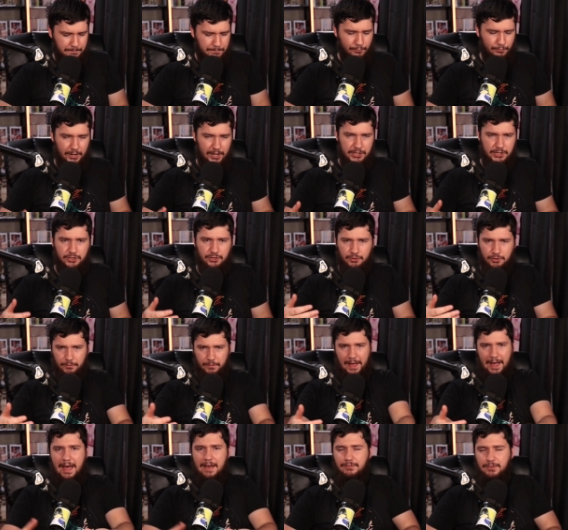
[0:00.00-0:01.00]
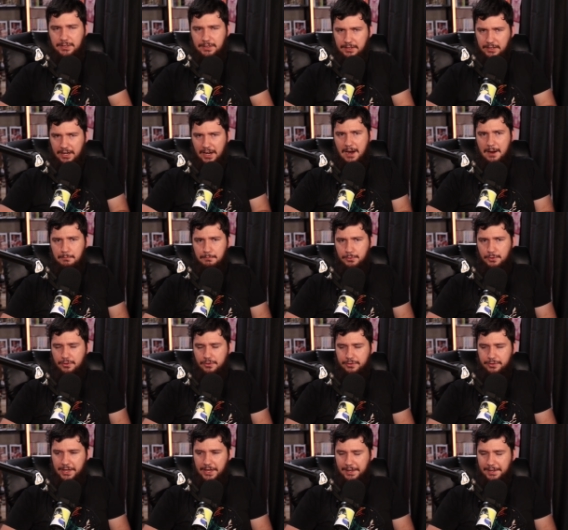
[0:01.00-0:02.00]
pressure of having the camera
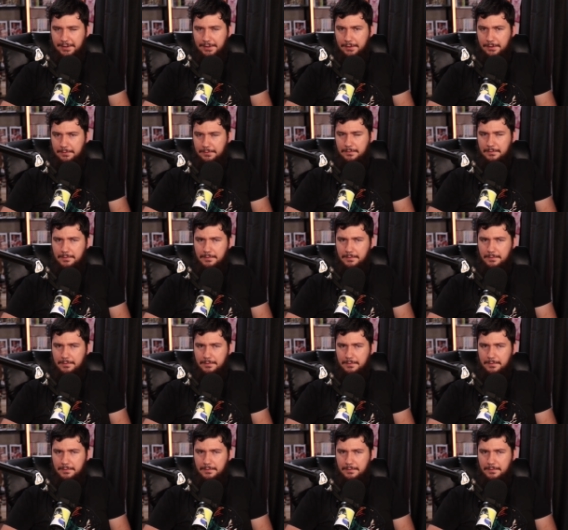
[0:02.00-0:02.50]
there.